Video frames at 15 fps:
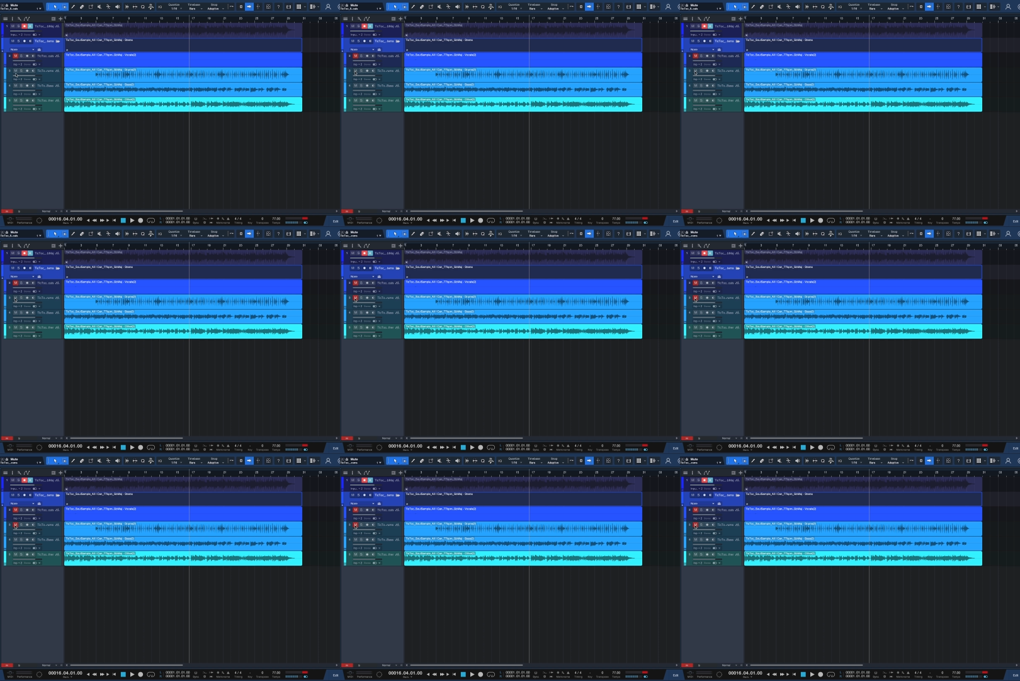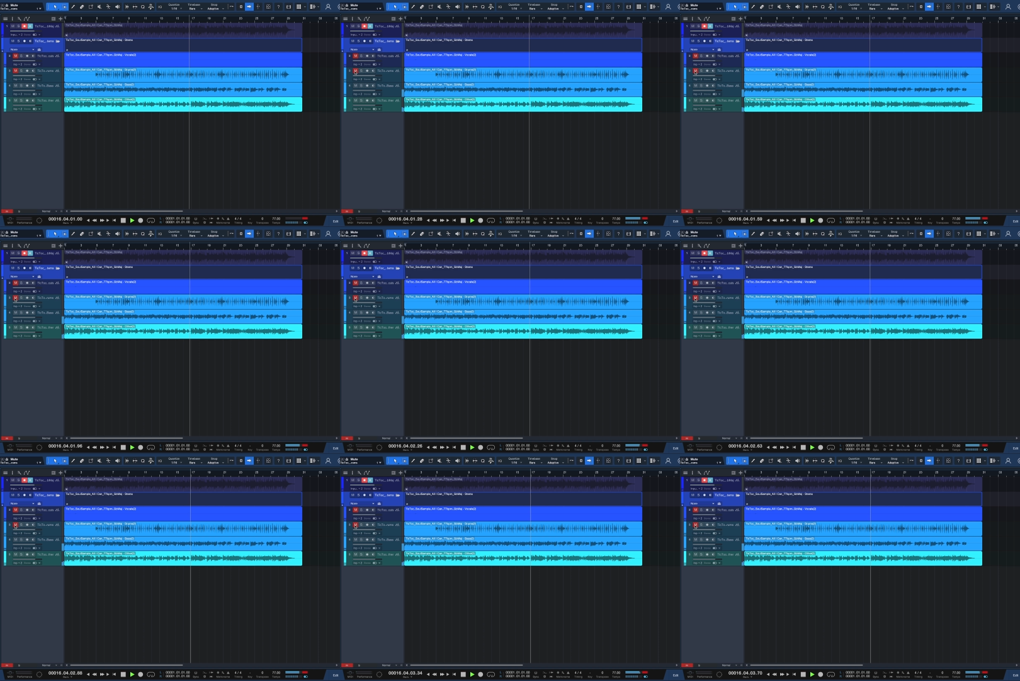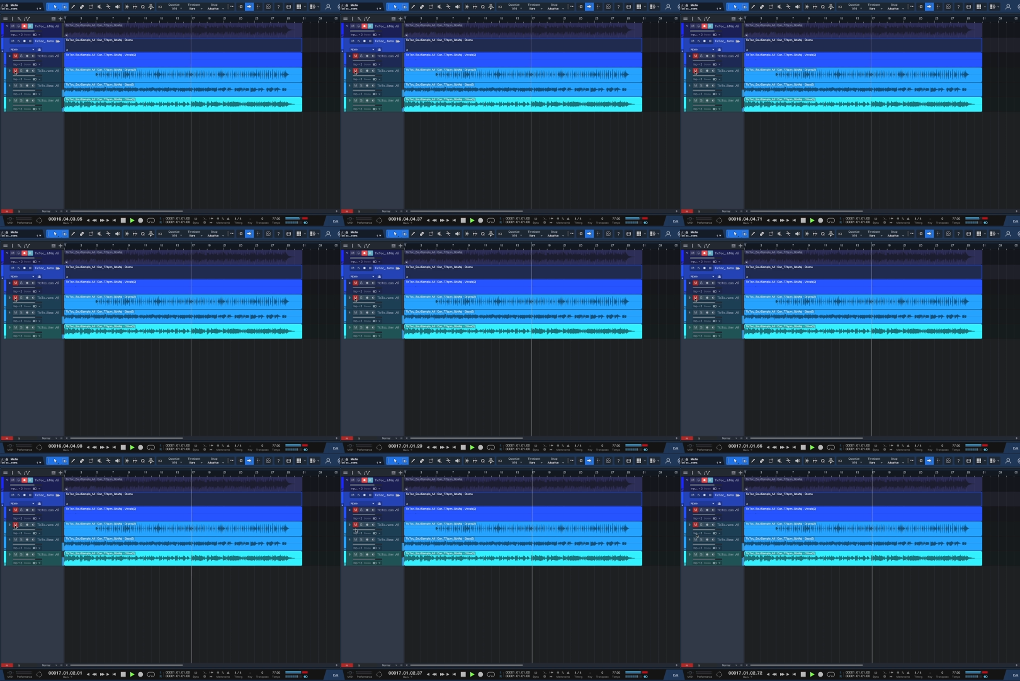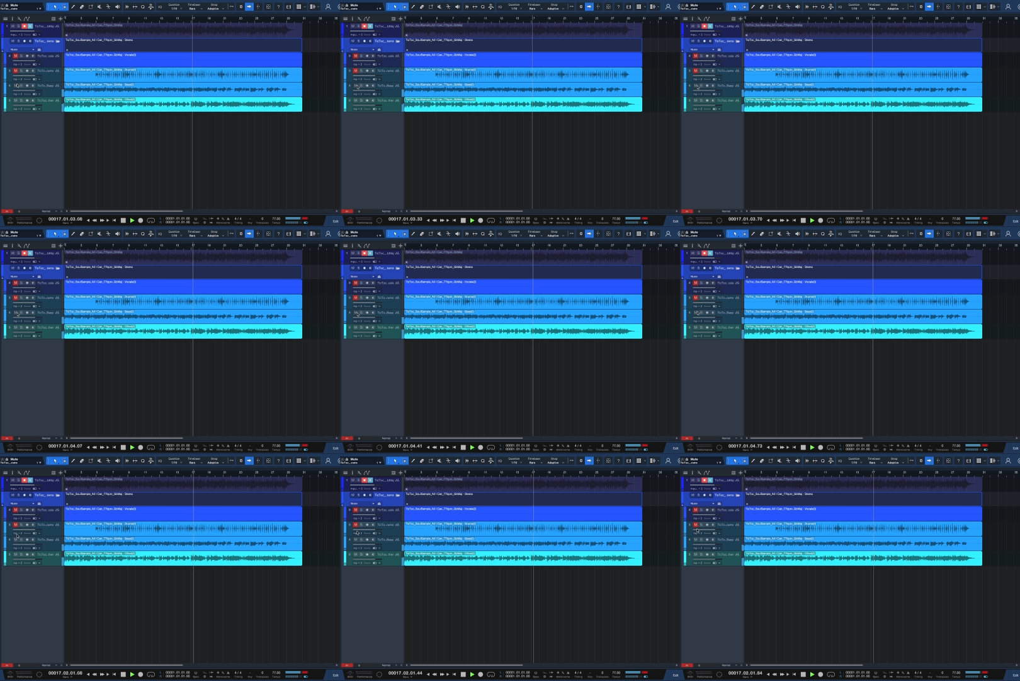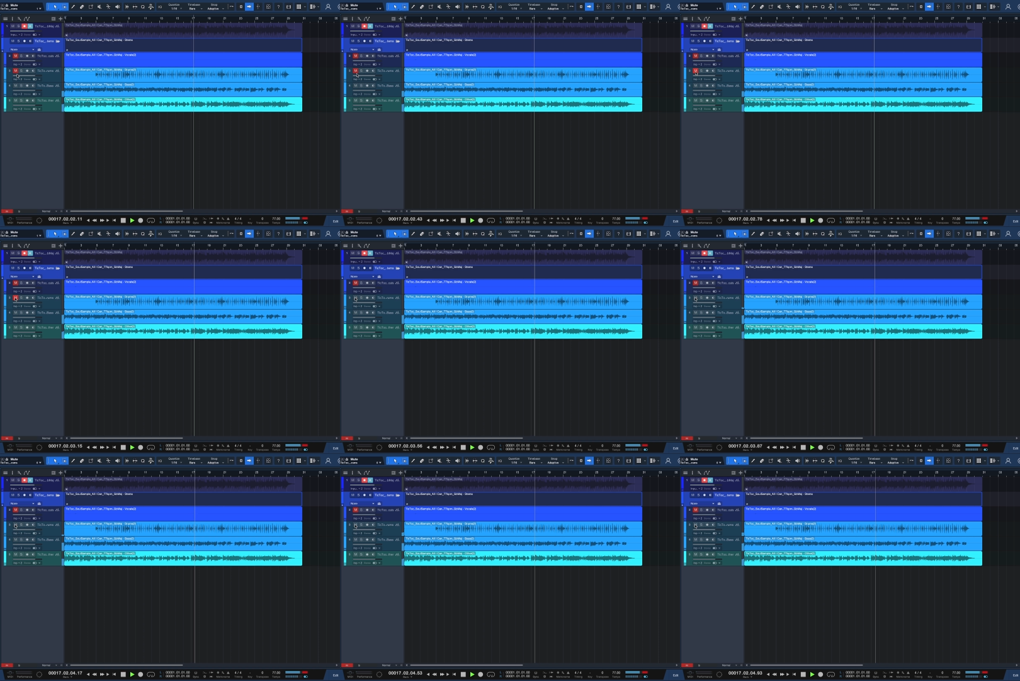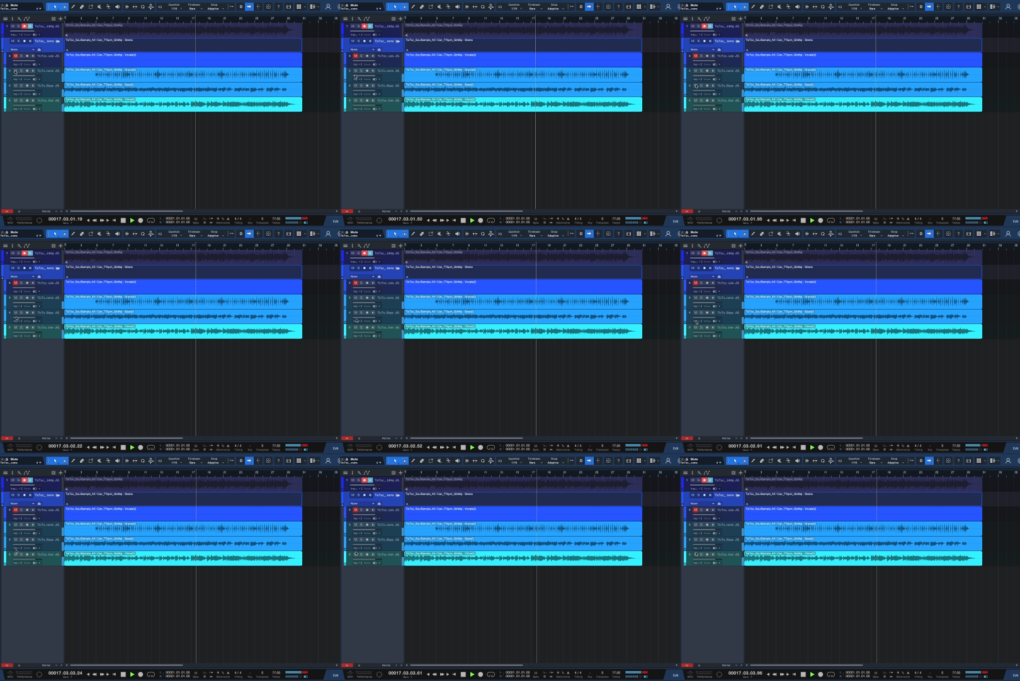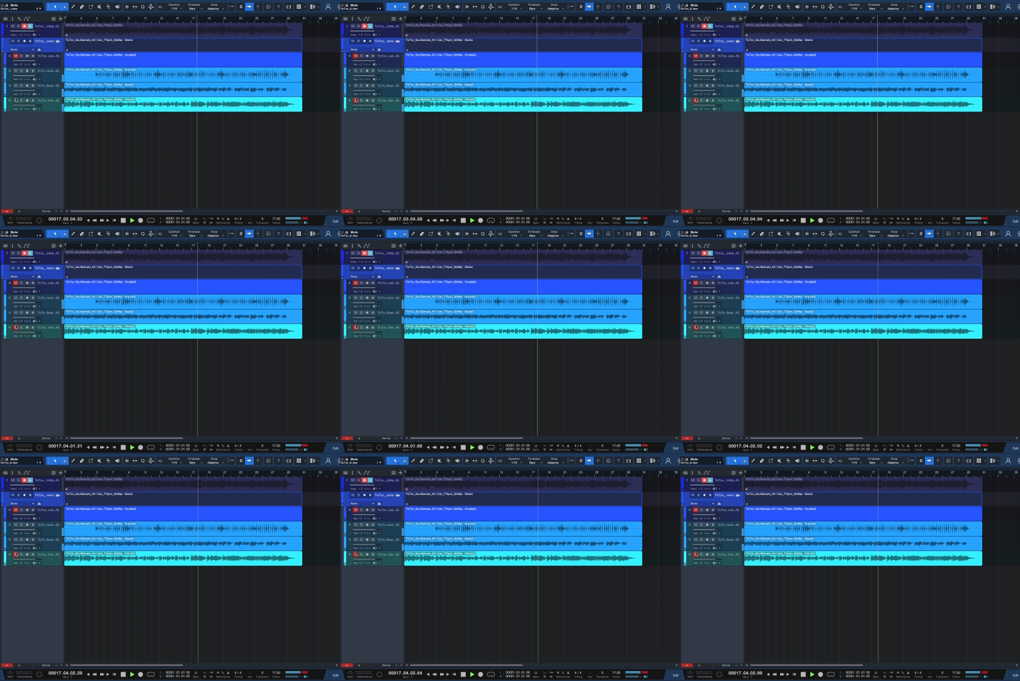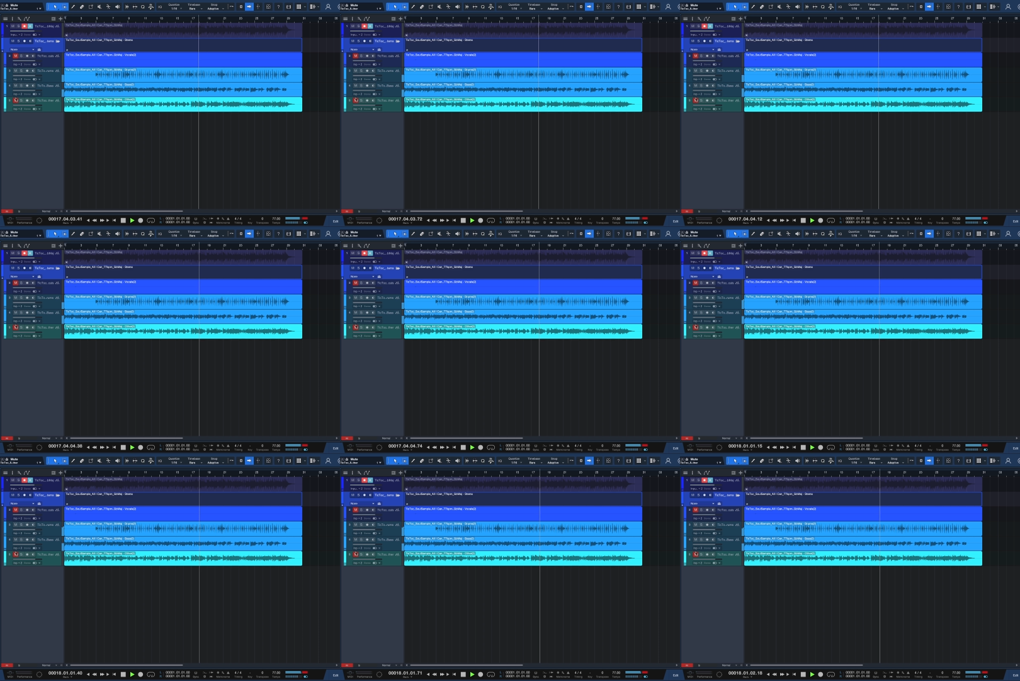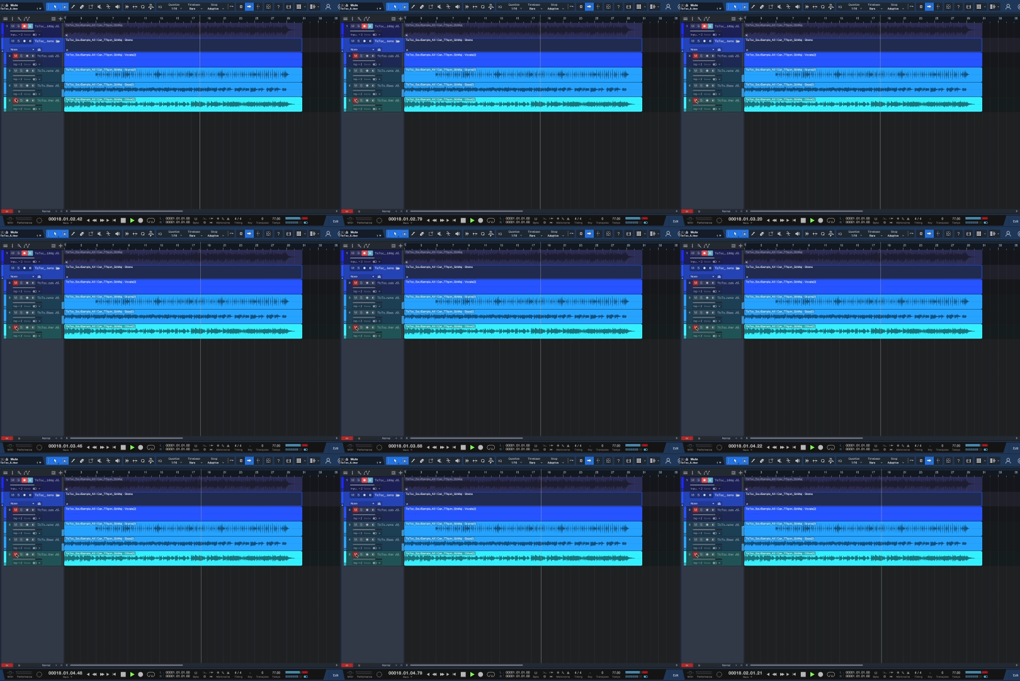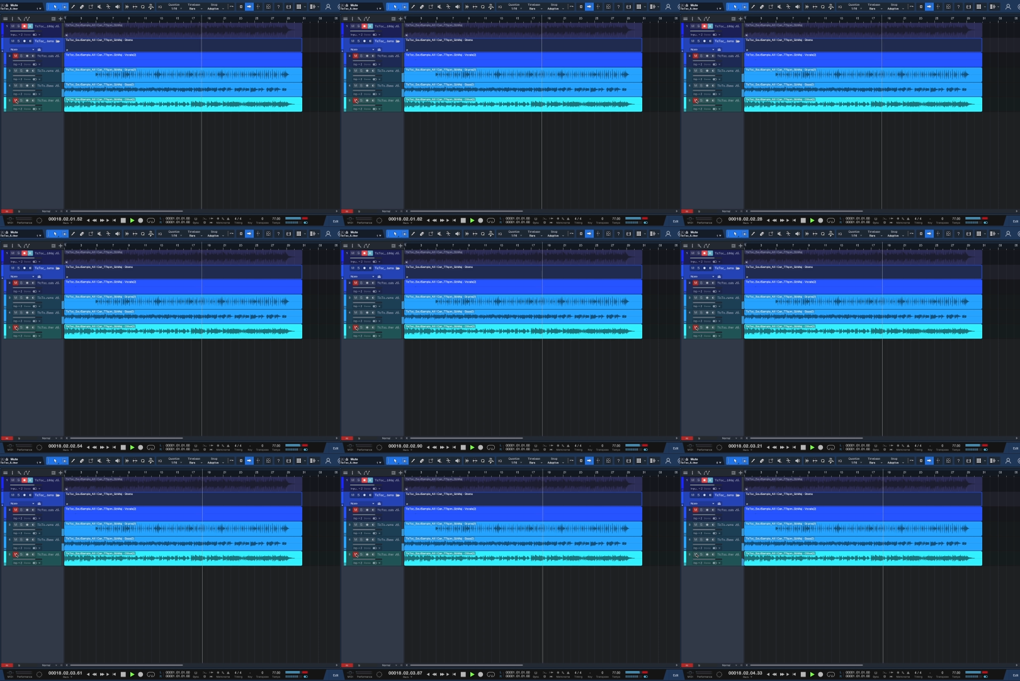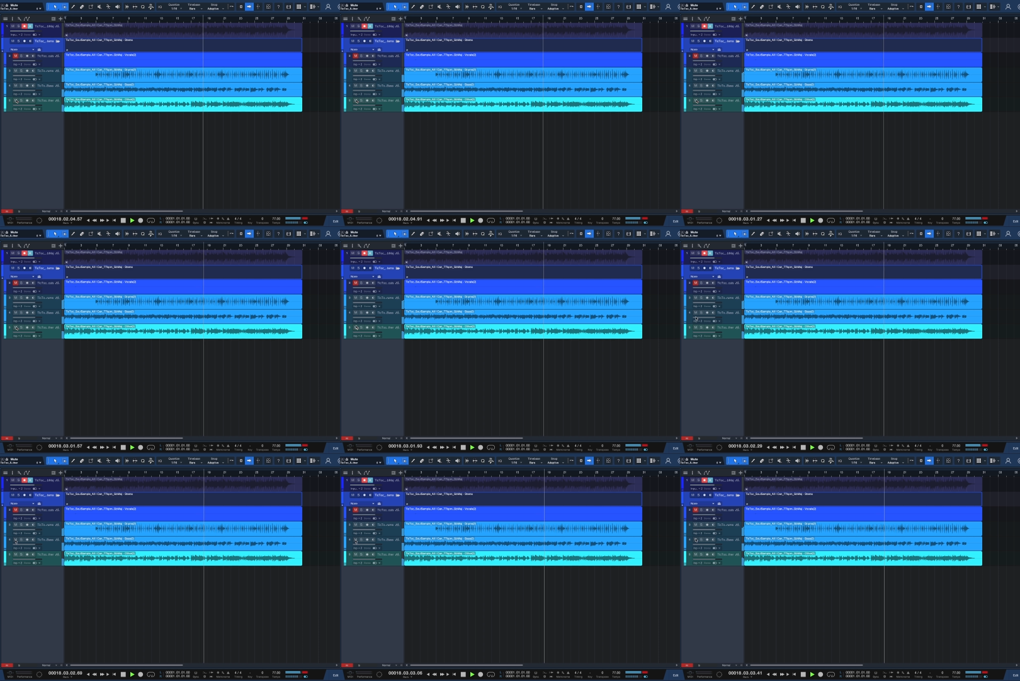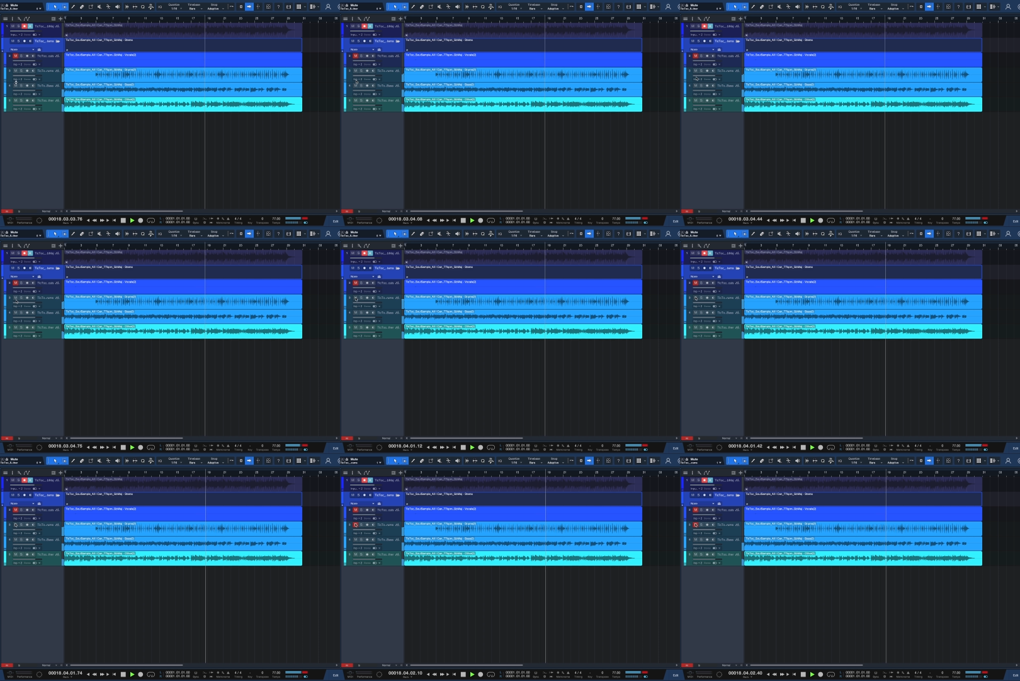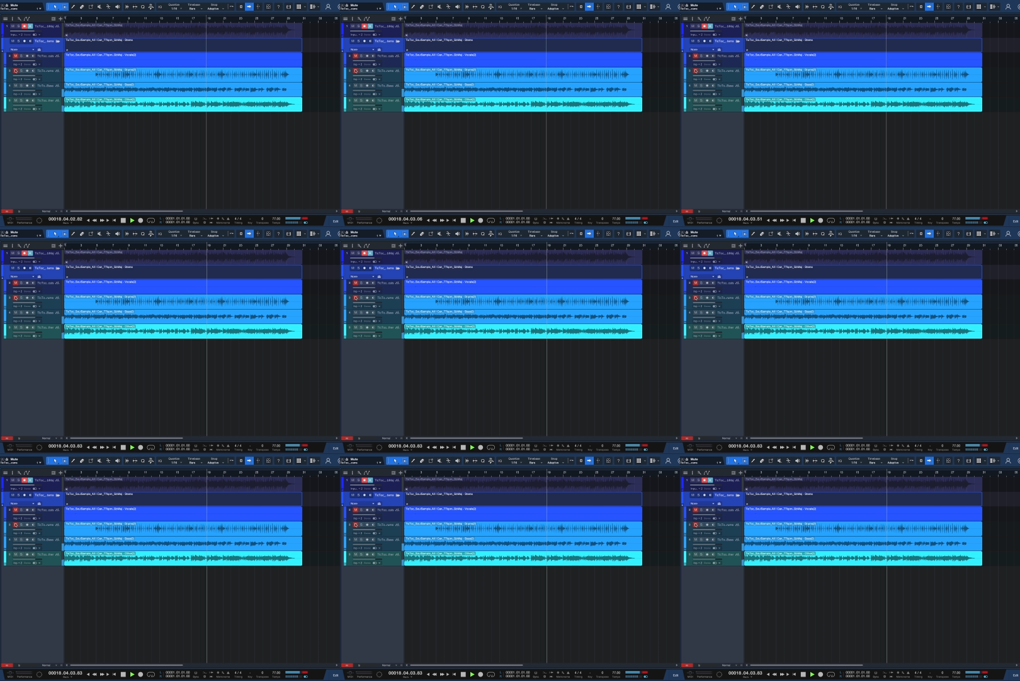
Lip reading: (no speaker visible)